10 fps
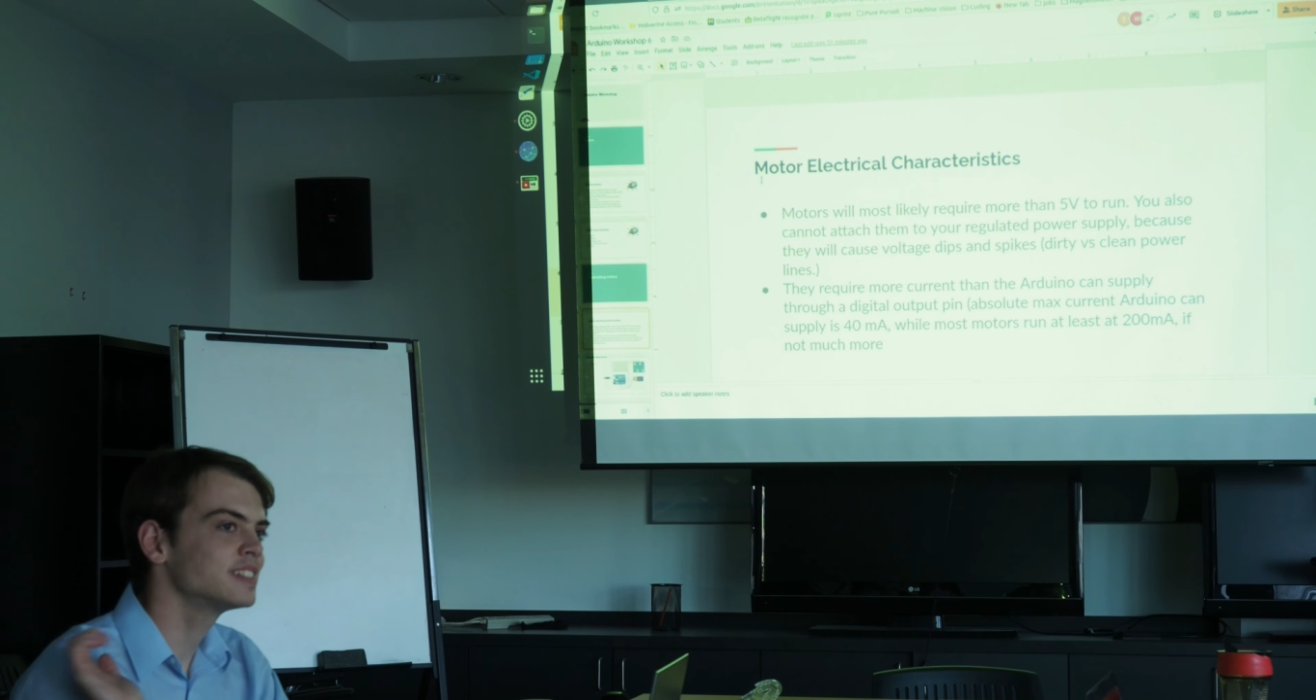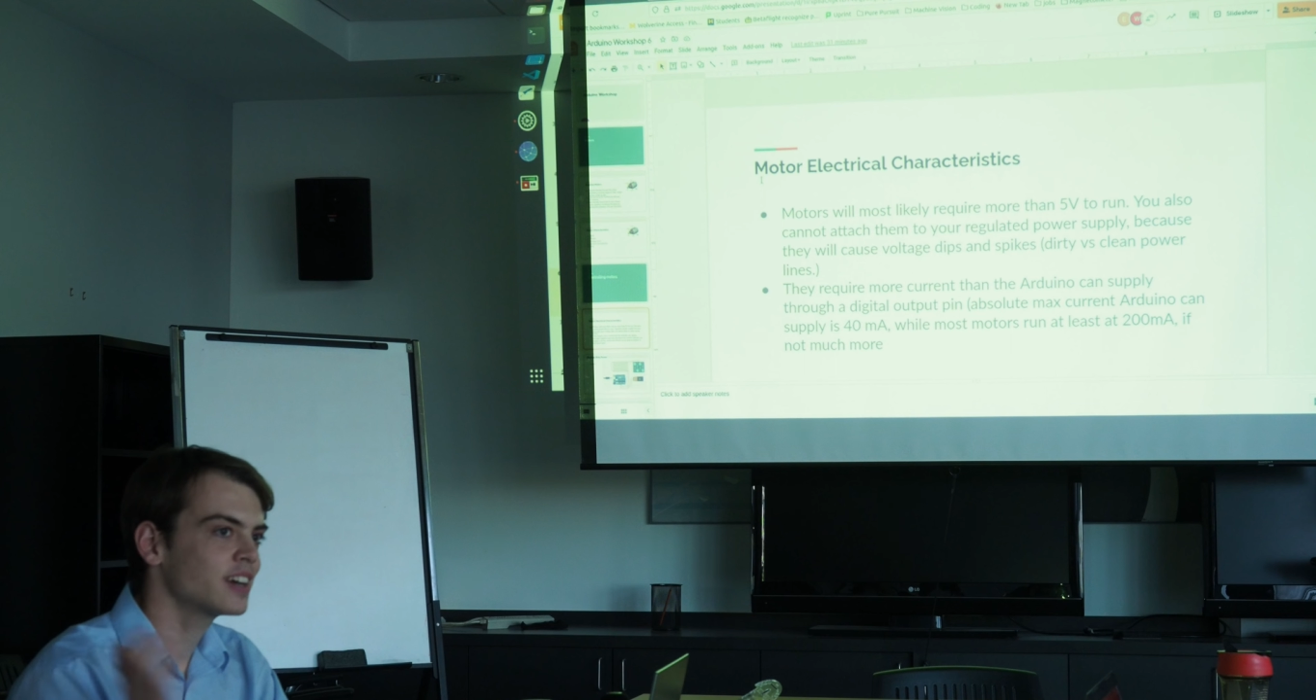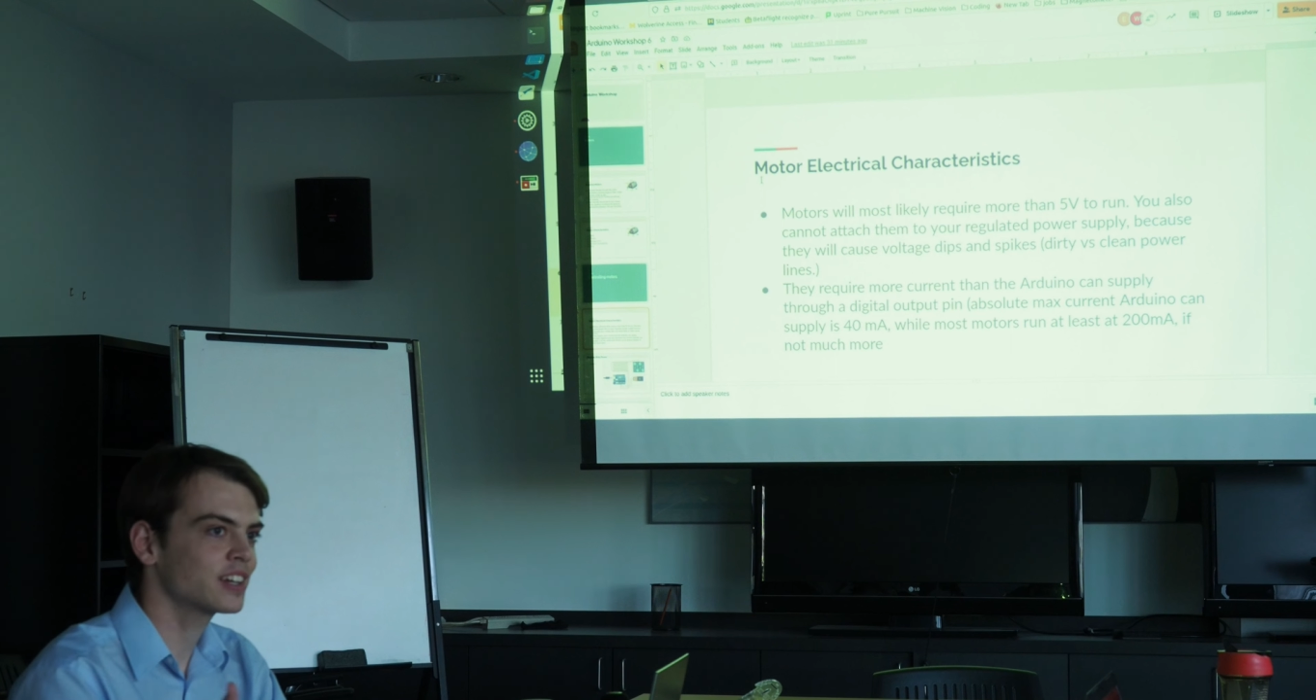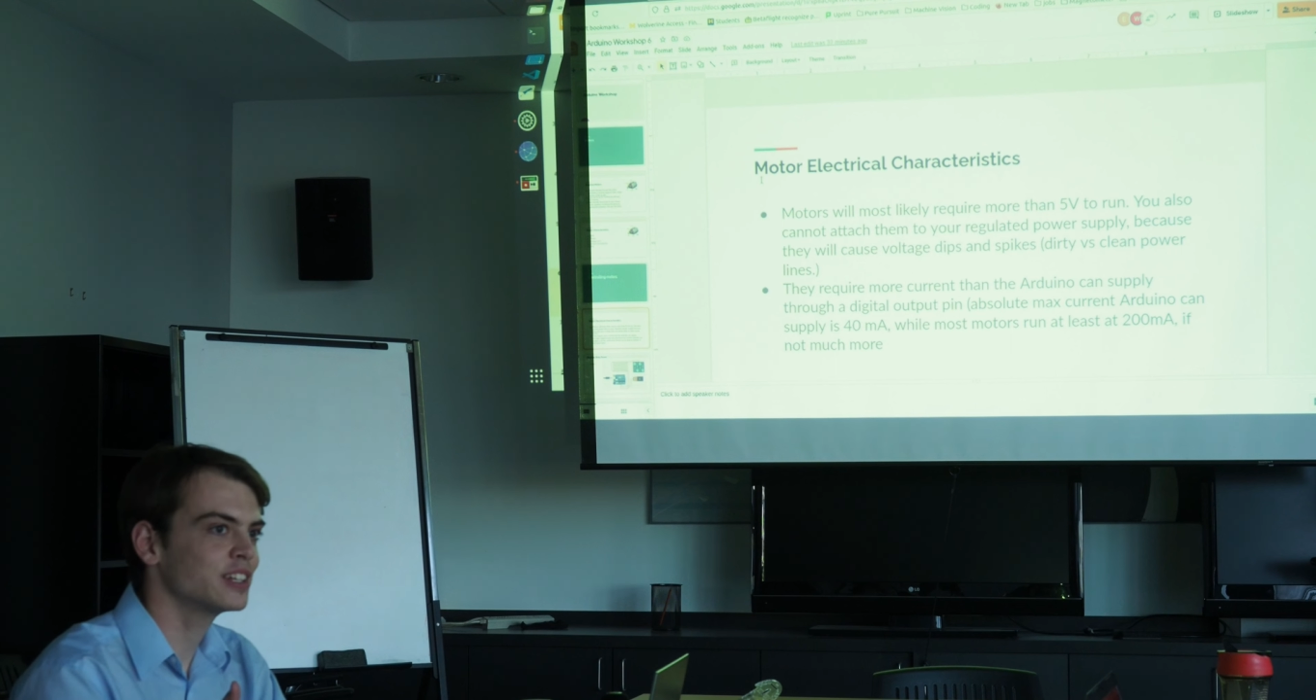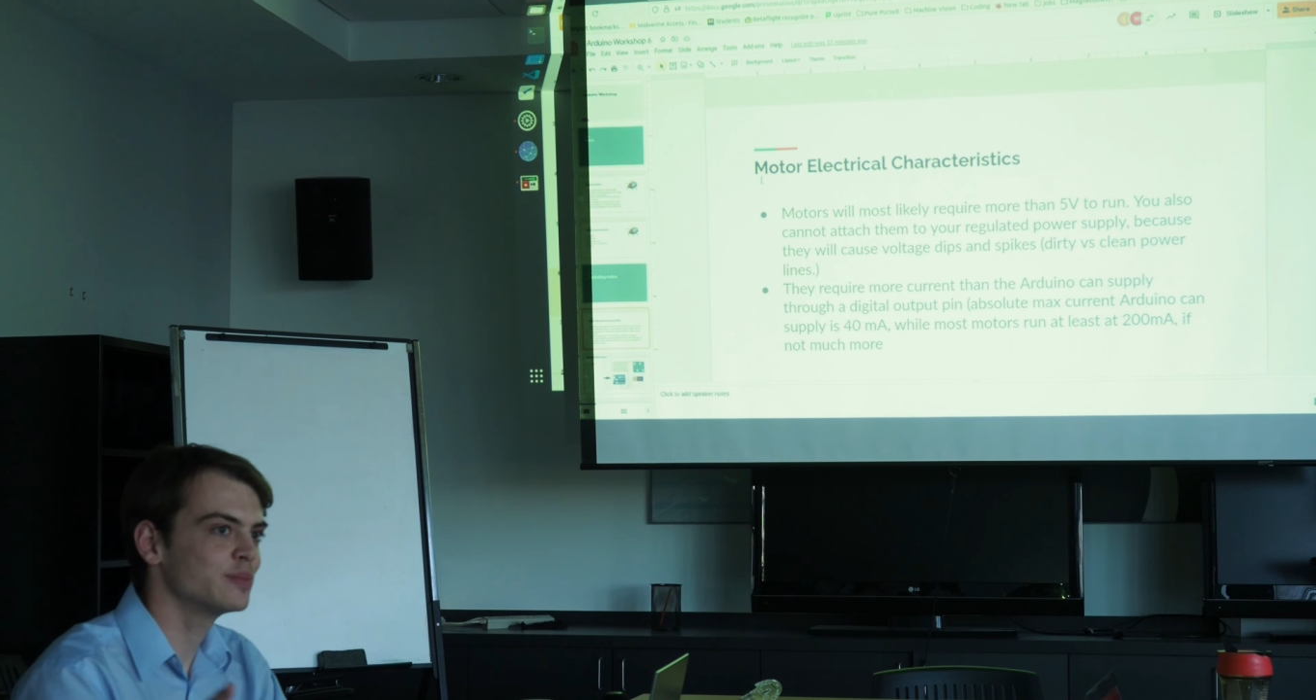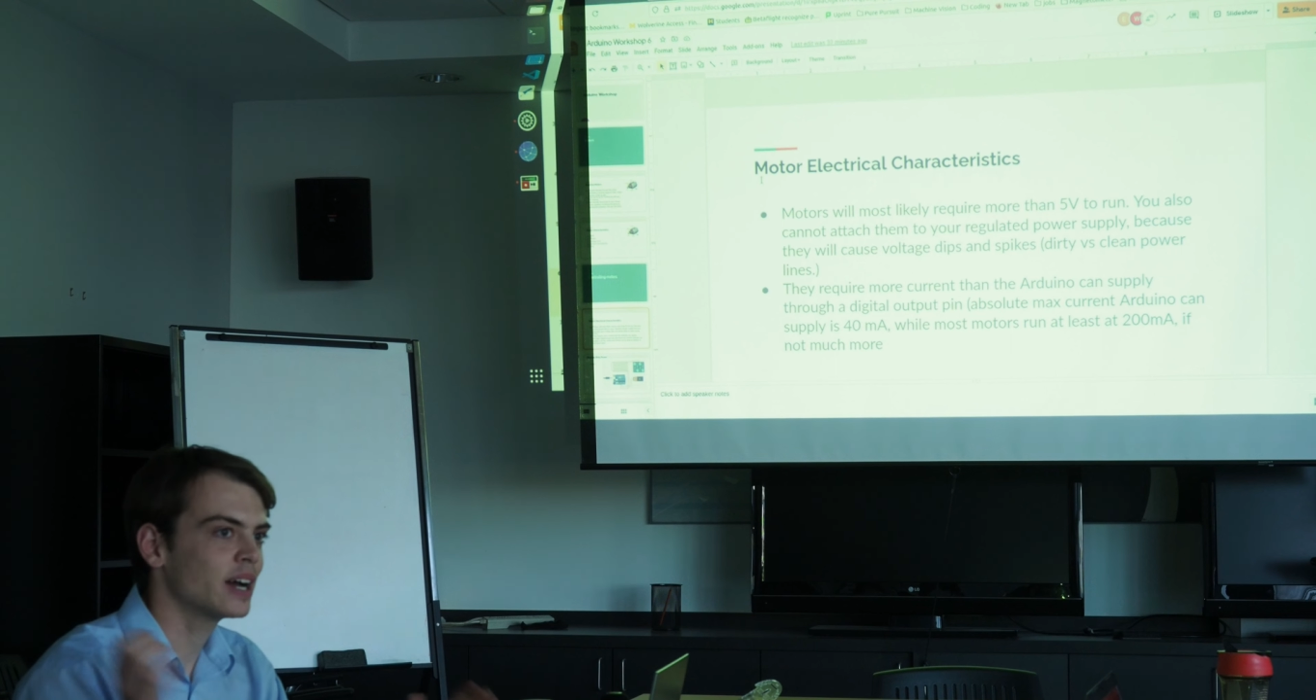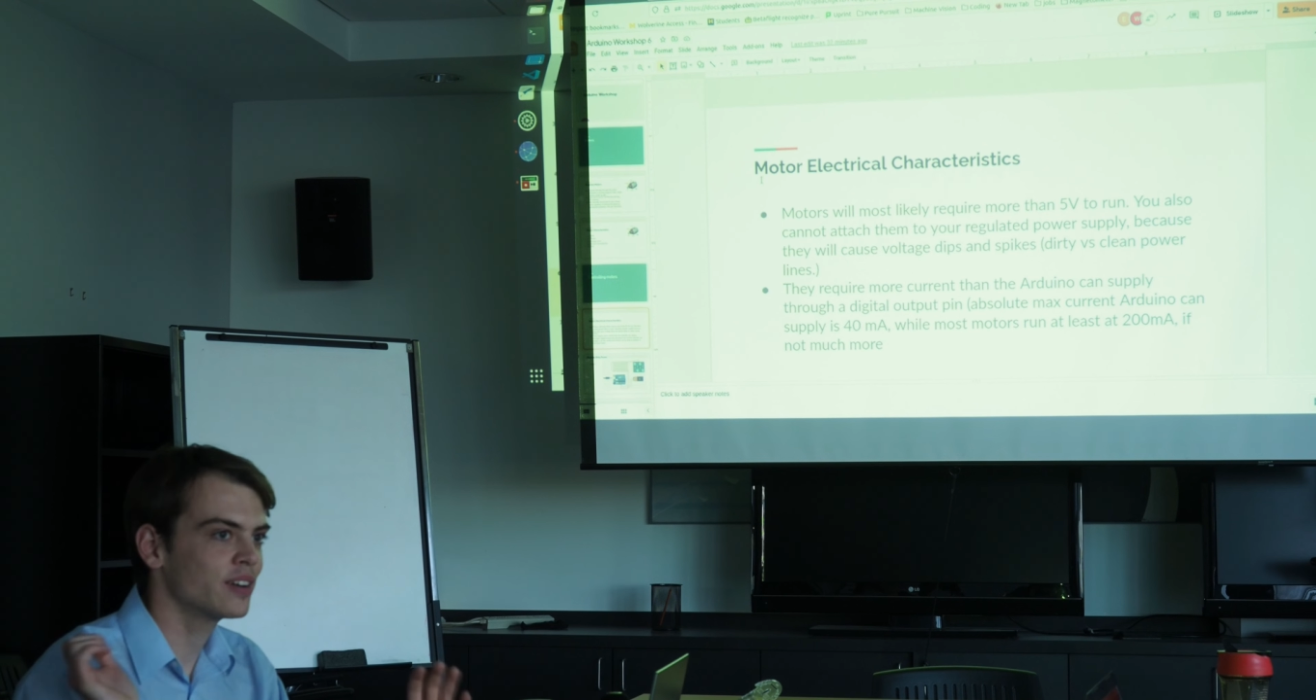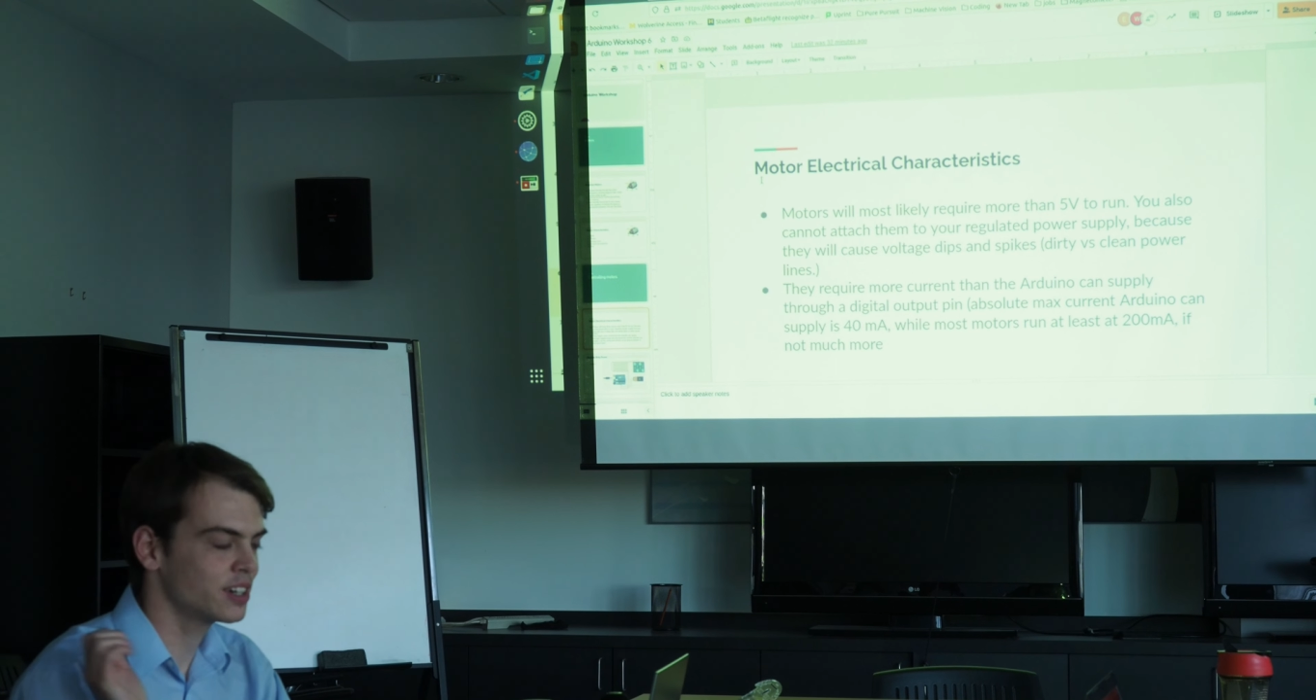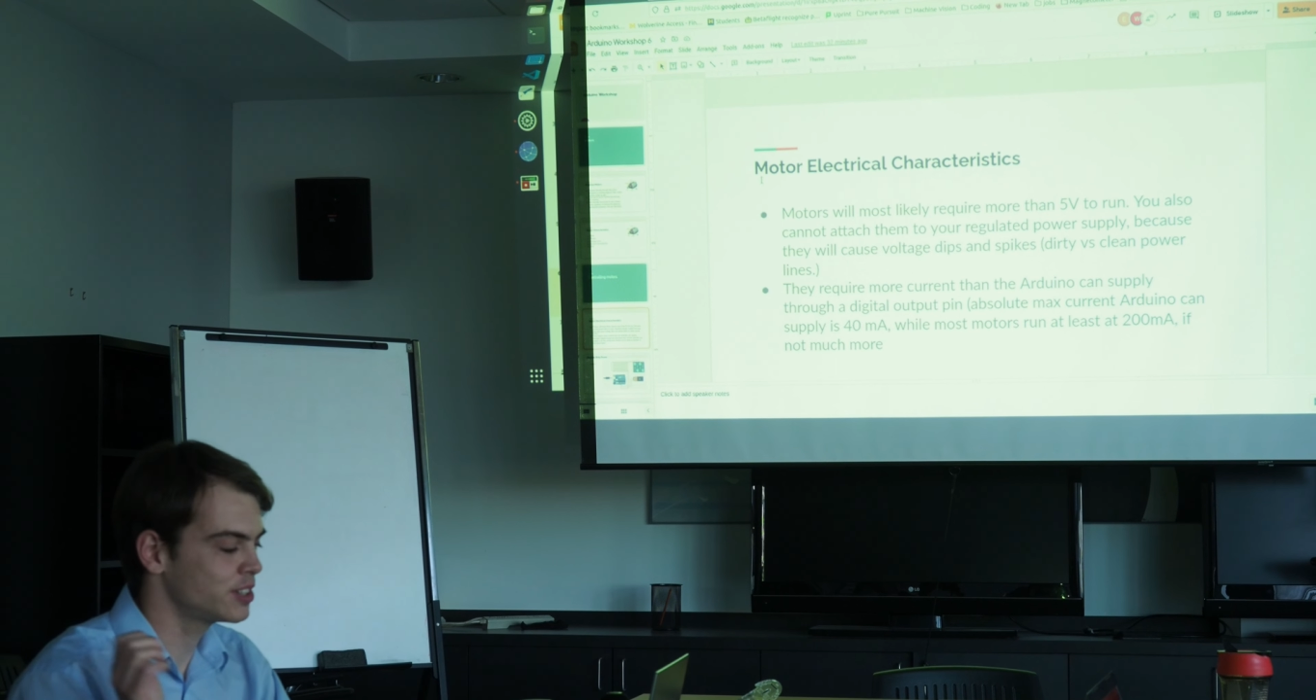our clean power and our